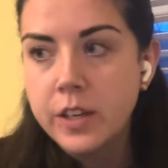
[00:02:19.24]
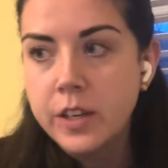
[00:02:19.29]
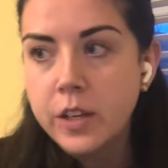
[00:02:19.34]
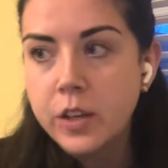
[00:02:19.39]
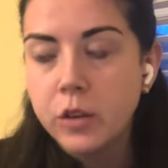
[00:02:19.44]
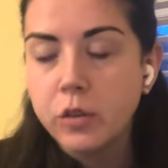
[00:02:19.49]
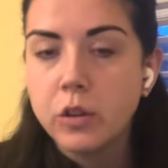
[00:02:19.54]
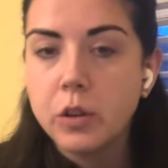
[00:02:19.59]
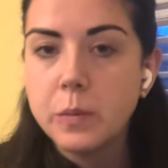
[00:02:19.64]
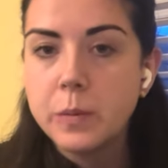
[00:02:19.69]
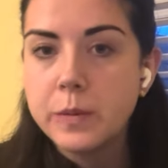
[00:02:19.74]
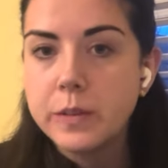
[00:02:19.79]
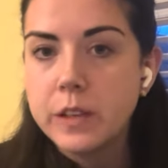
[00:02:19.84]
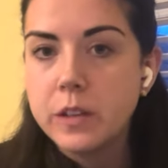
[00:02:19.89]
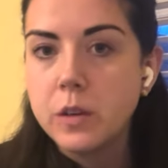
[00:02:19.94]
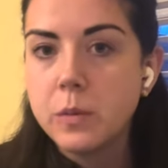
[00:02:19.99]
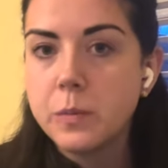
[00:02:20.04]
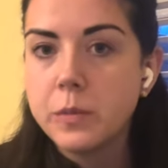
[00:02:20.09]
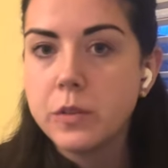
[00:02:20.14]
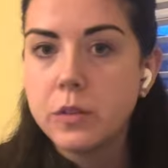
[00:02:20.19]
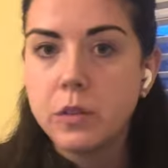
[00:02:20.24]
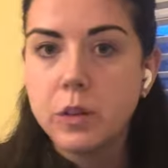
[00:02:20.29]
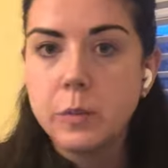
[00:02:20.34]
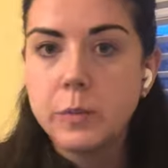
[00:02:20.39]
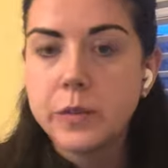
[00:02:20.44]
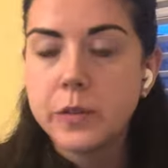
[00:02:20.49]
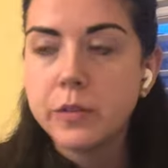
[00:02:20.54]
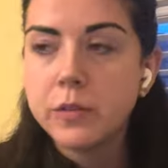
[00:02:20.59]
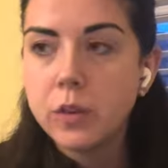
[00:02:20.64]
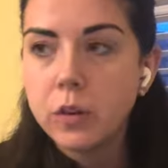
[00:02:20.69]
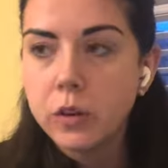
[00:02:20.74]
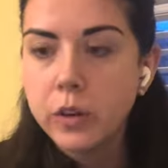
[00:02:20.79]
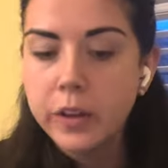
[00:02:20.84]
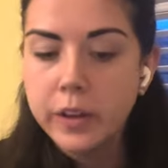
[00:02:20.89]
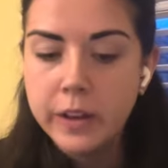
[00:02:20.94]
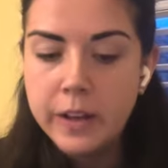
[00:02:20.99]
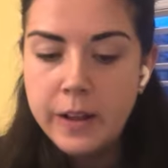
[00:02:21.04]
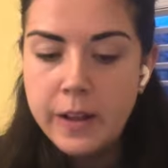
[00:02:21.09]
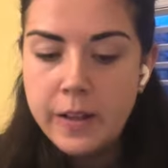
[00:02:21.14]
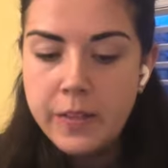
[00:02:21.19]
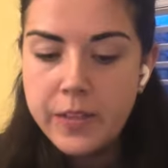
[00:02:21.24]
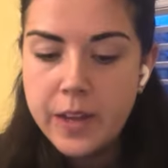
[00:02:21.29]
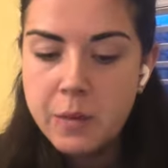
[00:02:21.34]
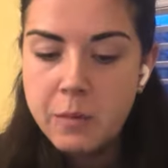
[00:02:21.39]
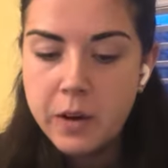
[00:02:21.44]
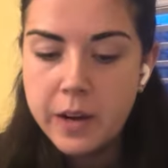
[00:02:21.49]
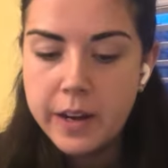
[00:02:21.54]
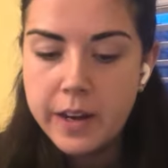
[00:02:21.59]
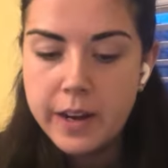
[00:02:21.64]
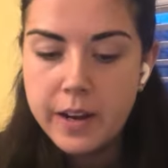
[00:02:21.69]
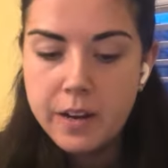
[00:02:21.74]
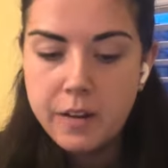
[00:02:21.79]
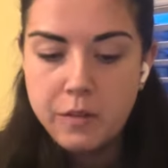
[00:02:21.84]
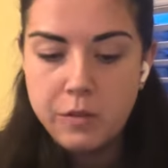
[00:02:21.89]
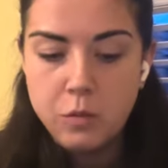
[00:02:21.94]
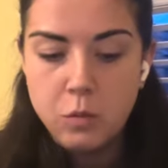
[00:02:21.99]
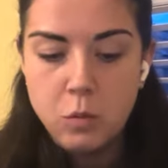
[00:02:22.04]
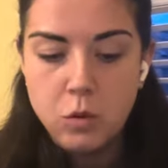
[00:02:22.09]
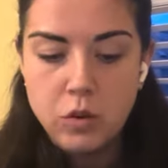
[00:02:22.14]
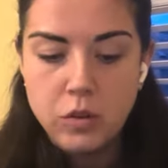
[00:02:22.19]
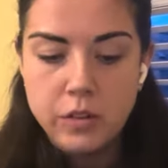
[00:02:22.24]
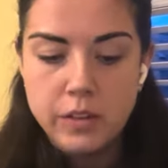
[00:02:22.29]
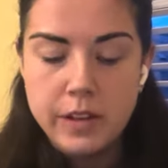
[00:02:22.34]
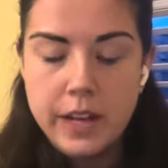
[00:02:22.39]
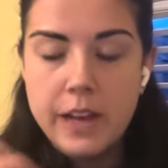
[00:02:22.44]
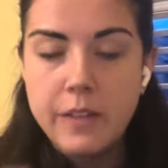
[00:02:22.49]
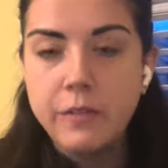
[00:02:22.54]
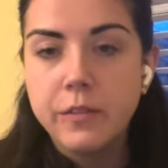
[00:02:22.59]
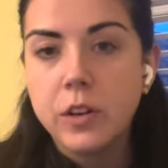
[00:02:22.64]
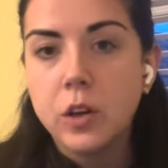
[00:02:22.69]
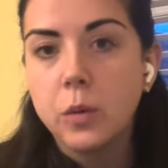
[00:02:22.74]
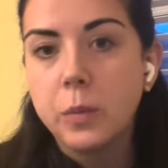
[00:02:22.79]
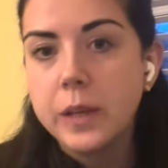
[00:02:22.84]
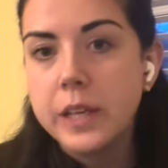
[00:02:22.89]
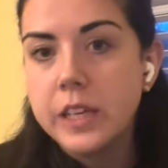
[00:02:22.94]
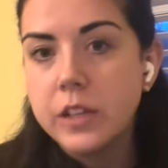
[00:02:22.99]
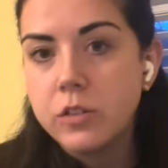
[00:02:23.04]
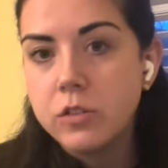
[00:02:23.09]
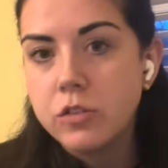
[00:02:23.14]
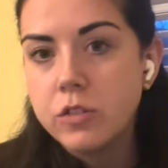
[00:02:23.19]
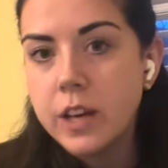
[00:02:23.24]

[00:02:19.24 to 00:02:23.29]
groups set up, so groups of 4, they might have one envelope each,